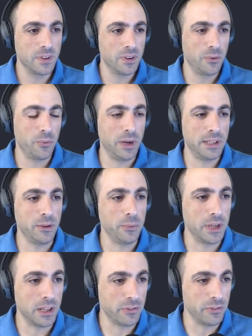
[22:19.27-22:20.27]
Why did we
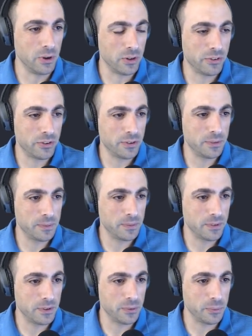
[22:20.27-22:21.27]
get false?
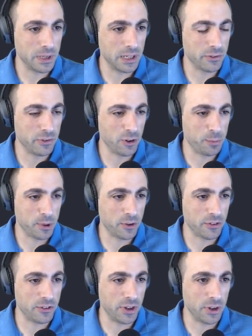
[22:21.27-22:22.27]
We get false
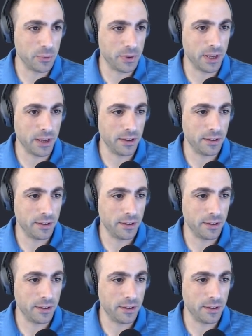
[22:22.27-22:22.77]
because it's not OK.